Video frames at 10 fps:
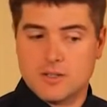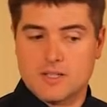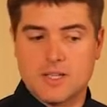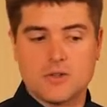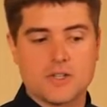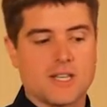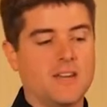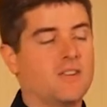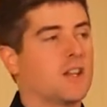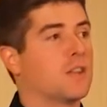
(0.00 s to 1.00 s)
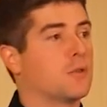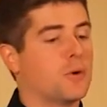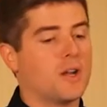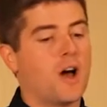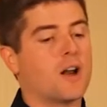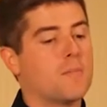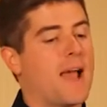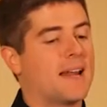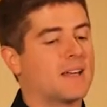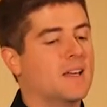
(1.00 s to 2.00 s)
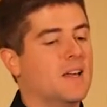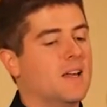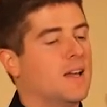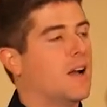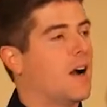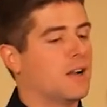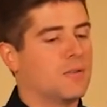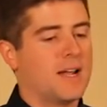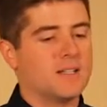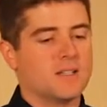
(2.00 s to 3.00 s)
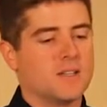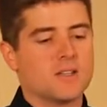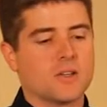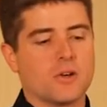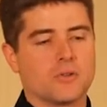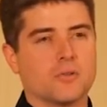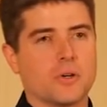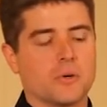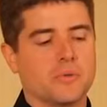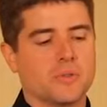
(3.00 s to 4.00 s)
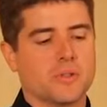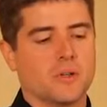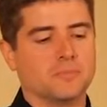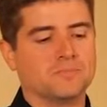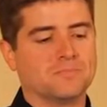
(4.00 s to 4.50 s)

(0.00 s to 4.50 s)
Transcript: That's interesting. Even if I throw it on automatic at high rates, it doesn't go through. So,